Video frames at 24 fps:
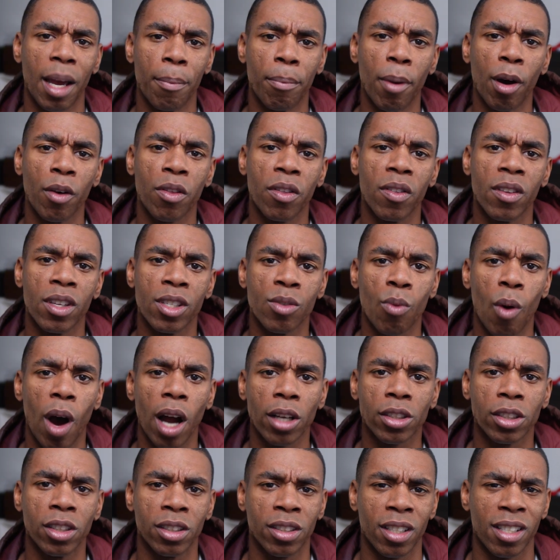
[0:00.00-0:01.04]
at both of these
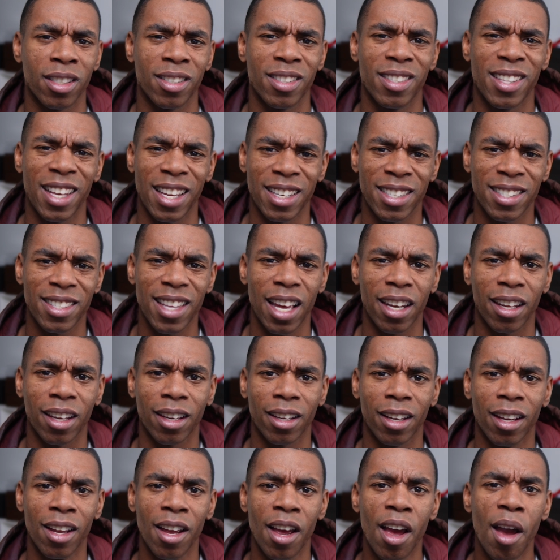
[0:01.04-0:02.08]
watches is the aesthetic,